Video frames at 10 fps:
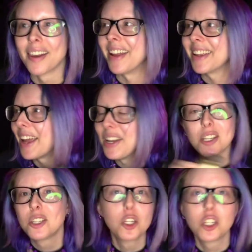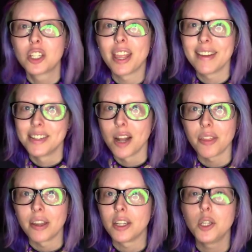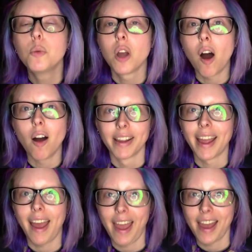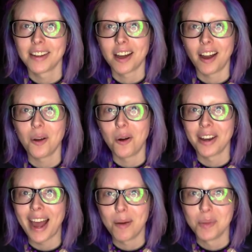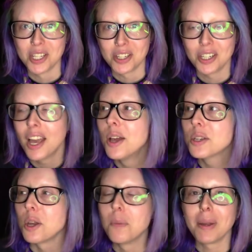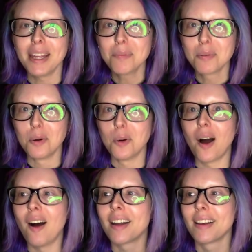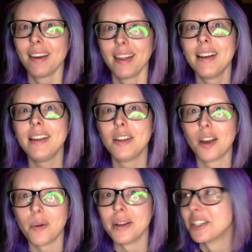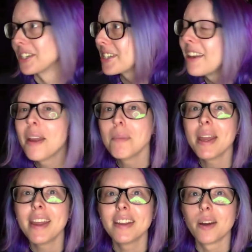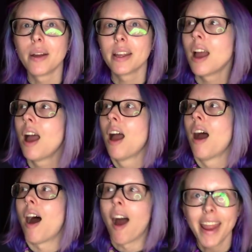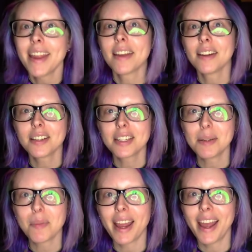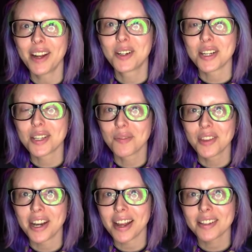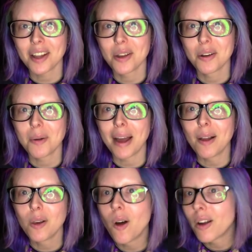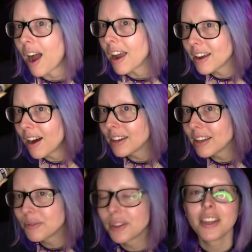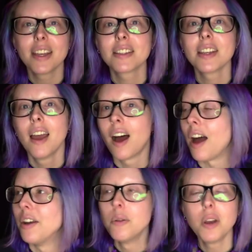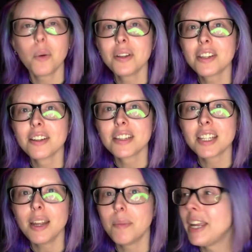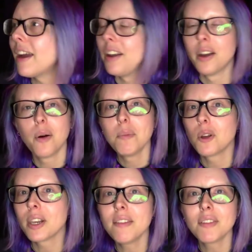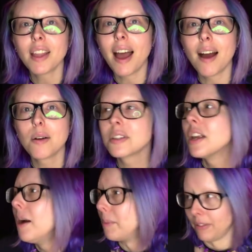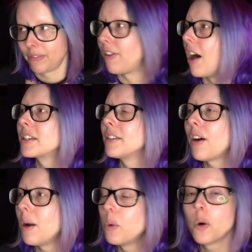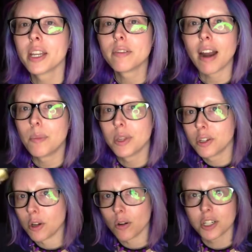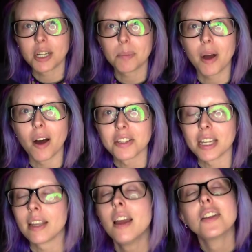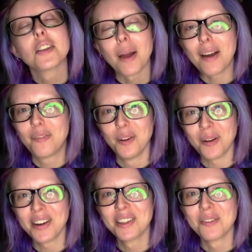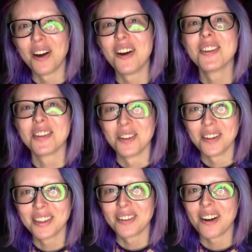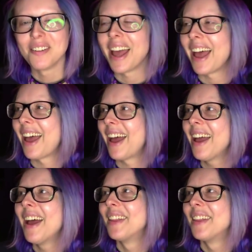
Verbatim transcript: Like, it's just, there's nothing. You can't get hair dye on Amazon. So people are clearly going, just like me, going, I ain't gonna see my hairdresser for the next I don't know how long. I can't live with this. I know no one's gonna see me. I know I'm not leaving the house, but fucked if I'm walking around with the dog shit parting. So everyone in the world is doing their own hair.